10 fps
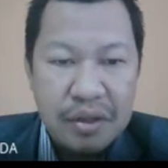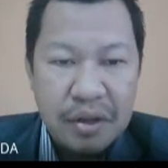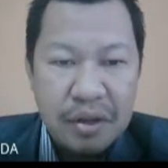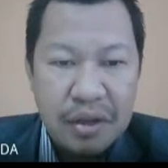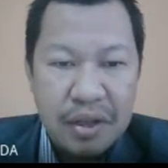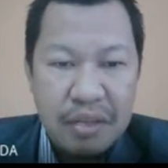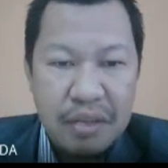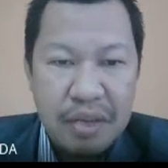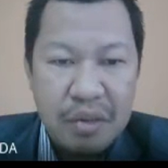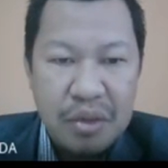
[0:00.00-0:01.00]
Okay, the
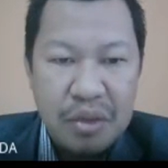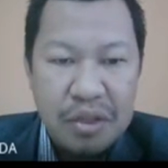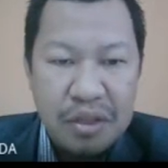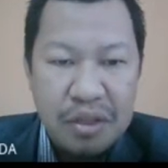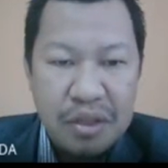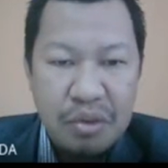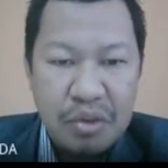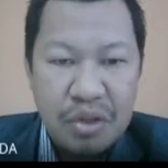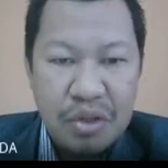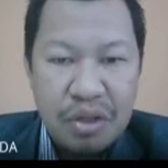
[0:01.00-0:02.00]
bandwidth
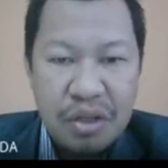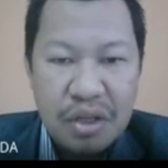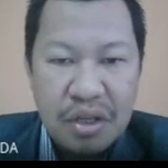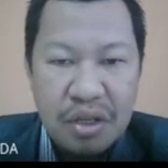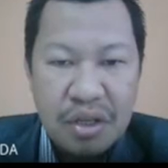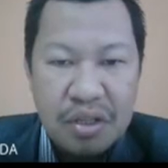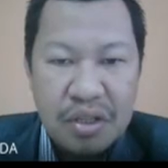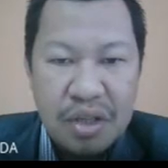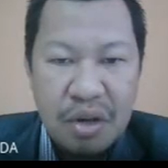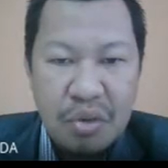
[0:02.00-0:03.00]
used is
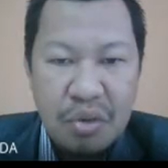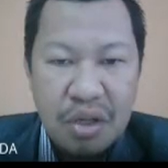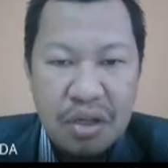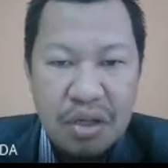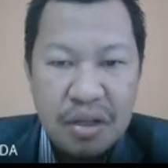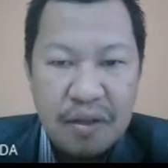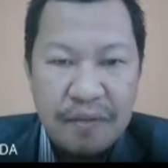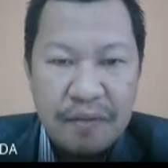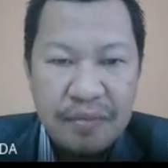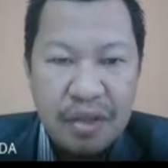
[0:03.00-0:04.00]
narrower
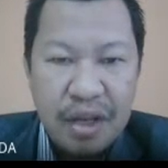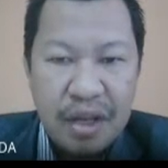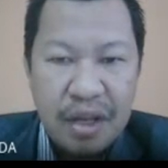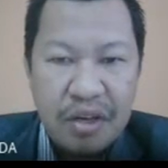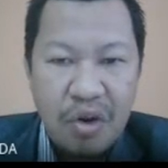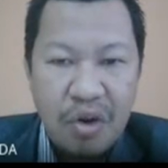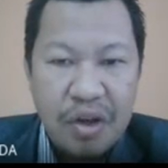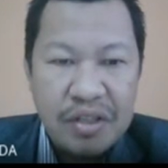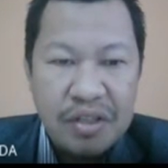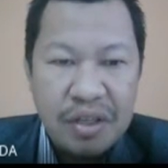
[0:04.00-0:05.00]
and
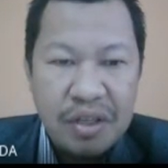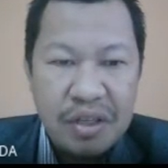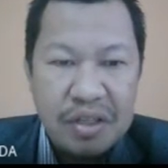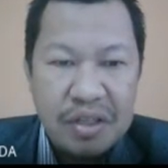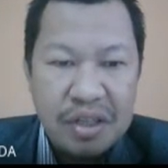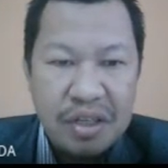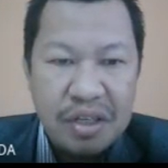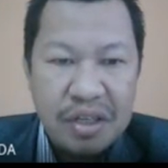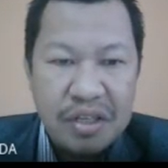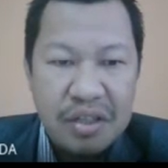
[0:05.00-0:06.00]
noise in the signal
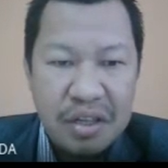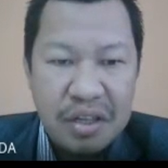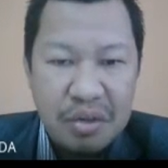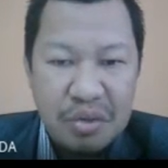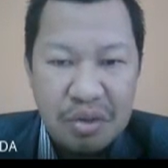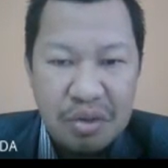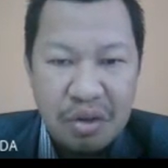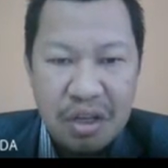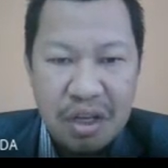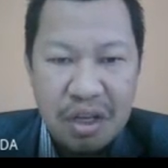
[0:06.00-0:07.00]
is reduced.
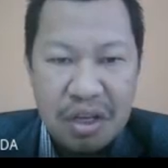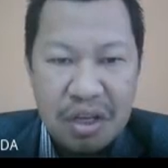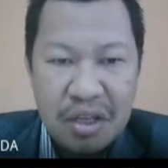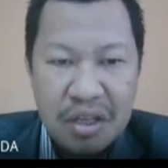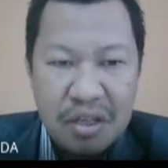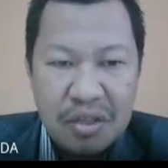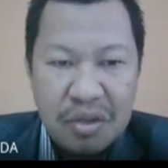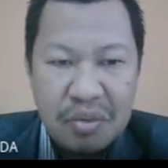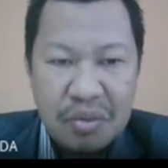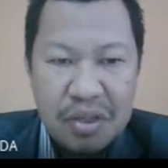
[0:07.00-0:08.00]
Okay,
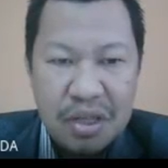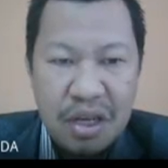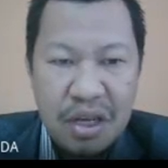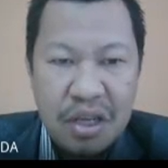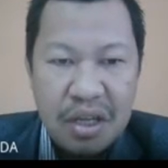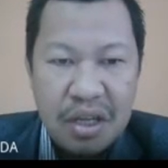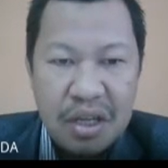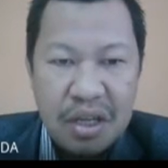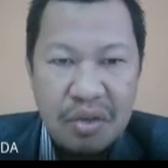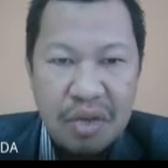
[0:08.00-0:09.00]
so basically
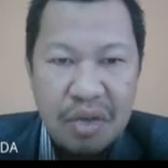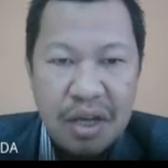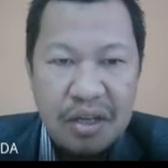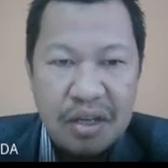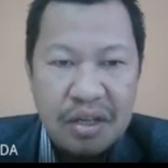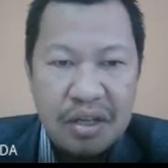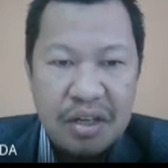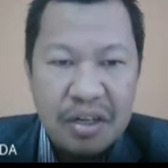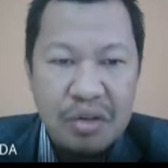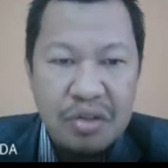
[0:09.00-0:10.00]
you can
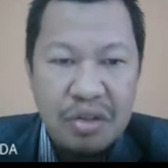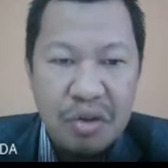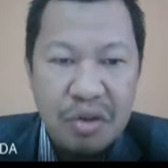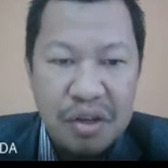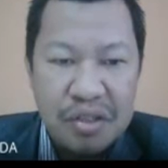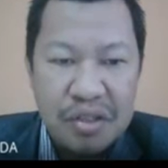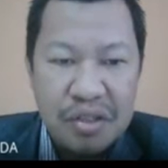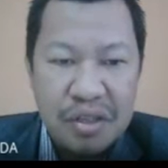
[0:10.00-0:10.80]
reduce the noise